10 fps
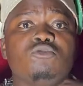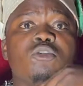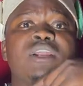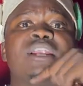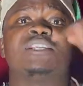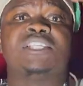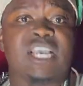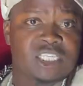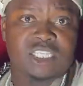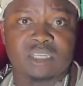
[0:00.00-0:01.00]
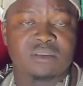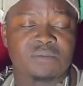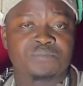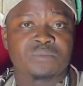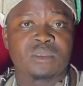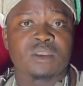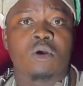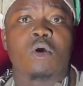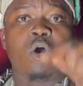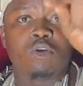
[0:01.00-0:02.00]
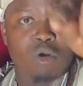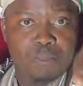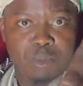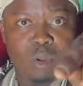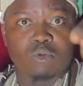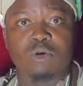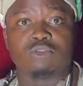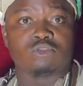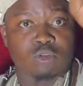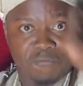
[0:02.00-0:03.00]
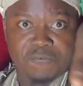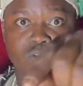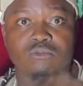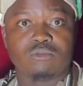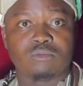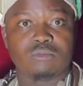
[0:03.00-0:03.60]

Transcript: know that, yes, all your problems are going to solve for you.